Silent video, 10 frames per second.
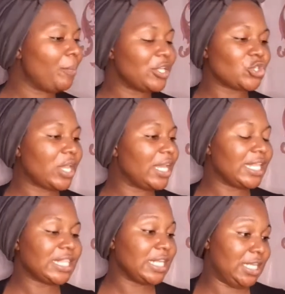measure
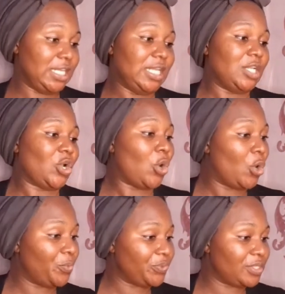anything in
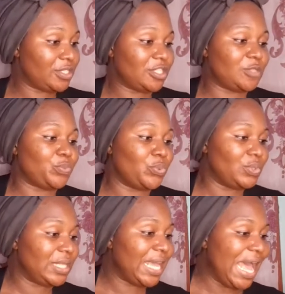cups,
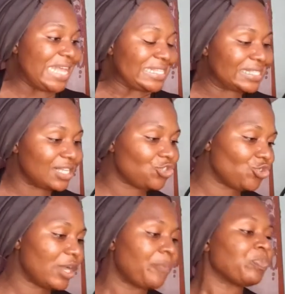spoon,
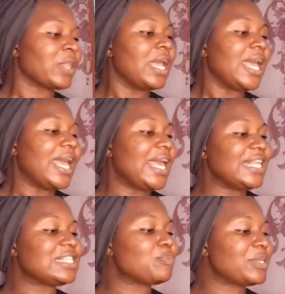etc.
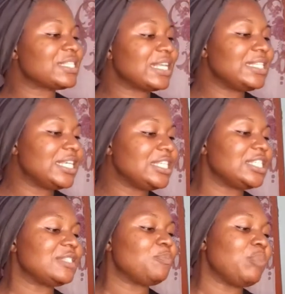Its percentage
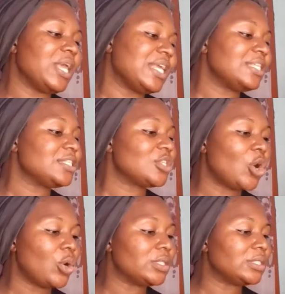is based
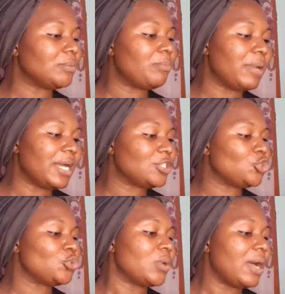on the
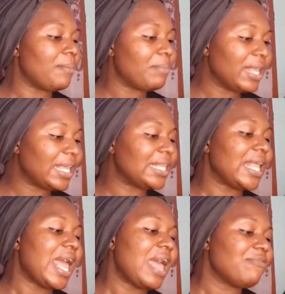batch you are making.
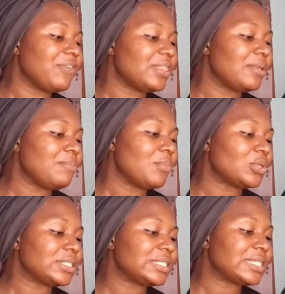Everything
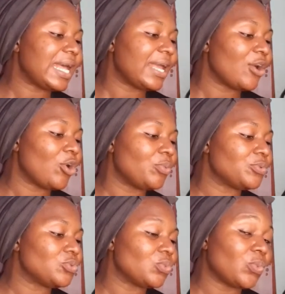must tie up
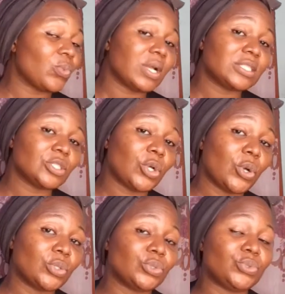to
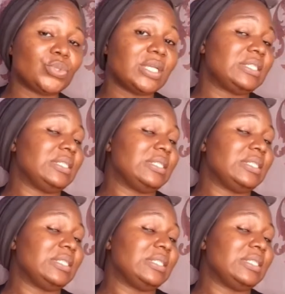100%.